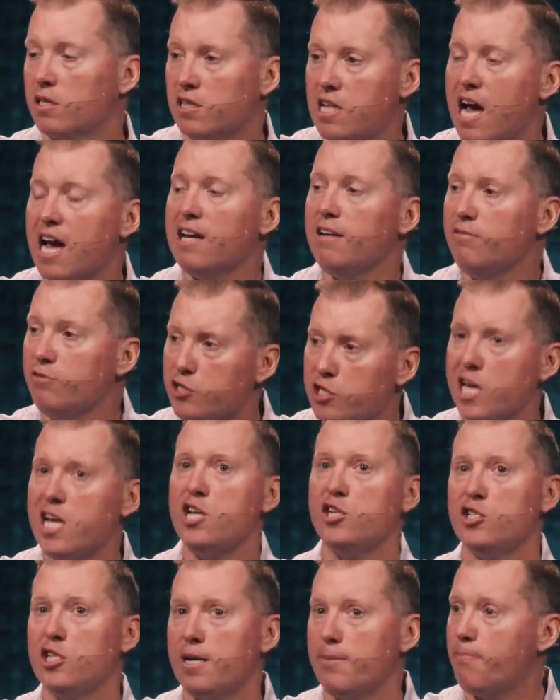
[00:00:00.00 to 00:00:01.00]

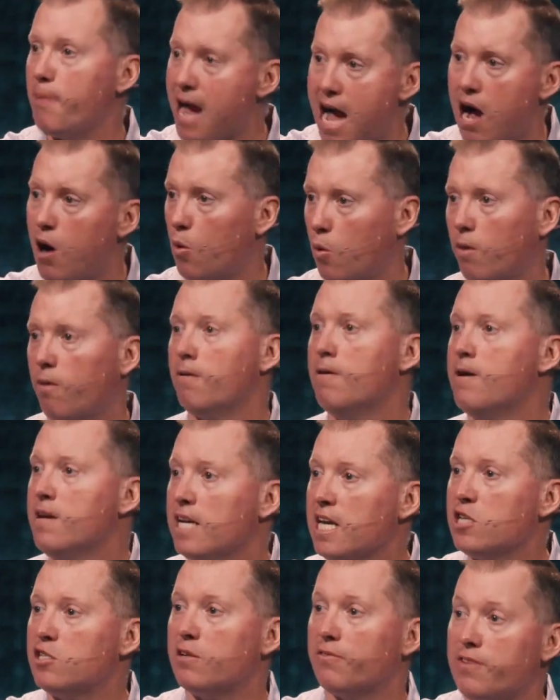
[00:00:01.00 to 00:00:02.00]
life-changing power
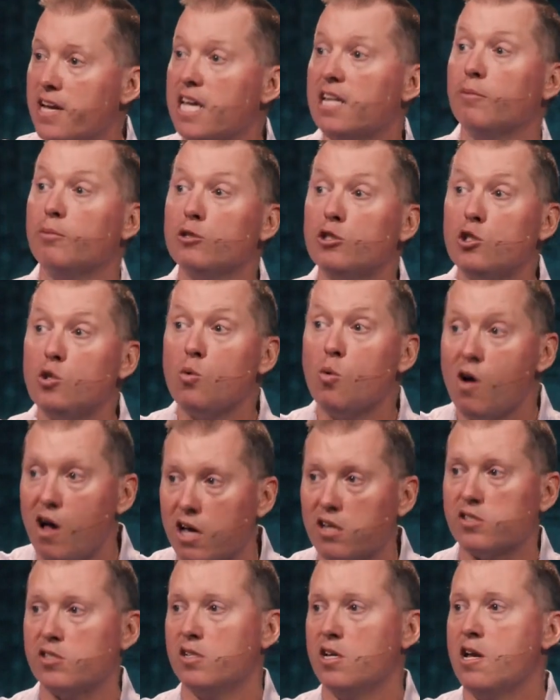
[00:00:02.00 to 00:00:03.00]
is available to
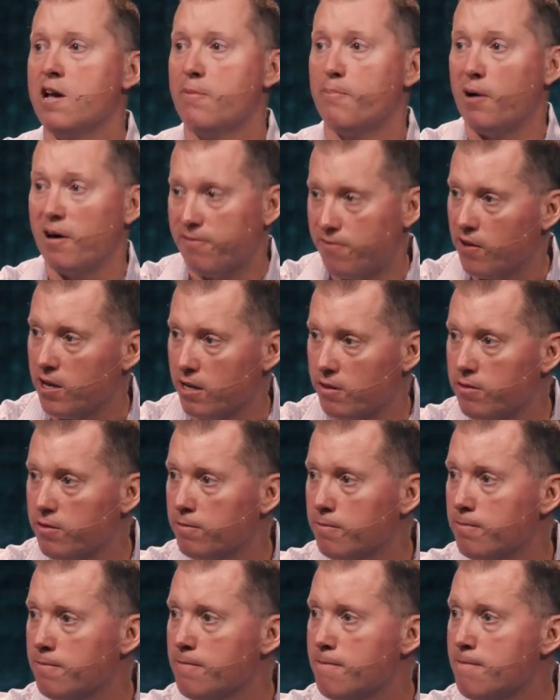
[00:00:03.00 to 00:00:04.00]
us by faith